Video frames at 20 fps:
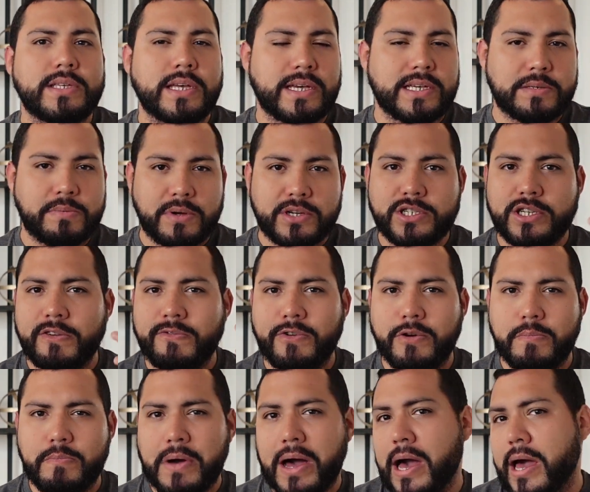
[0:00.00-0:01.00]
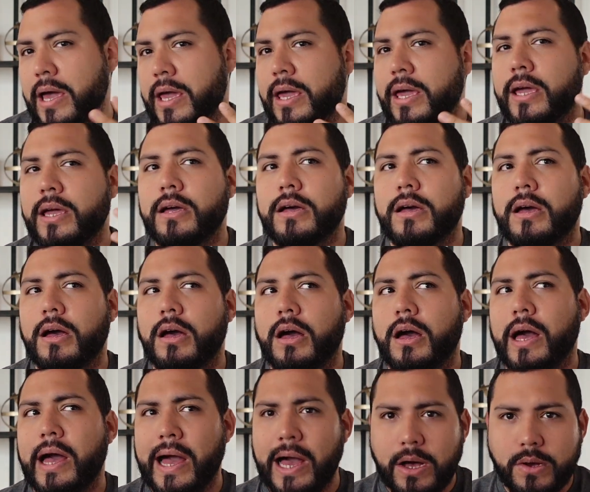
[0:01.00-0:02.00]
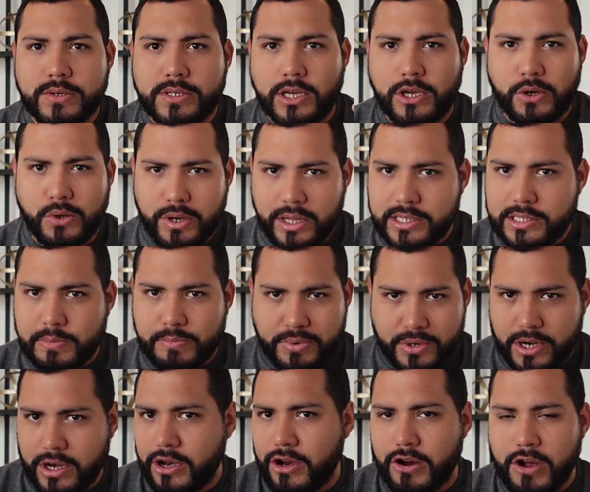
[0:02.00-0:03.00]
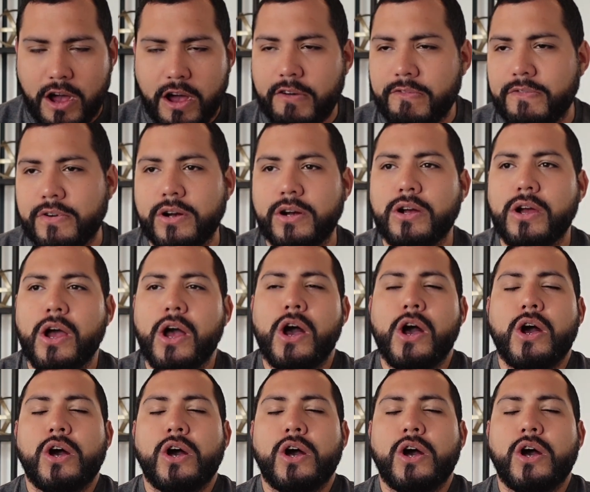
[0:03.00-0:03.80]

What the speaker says: Like, especially if you're buying a house, like, you need to put in your offer.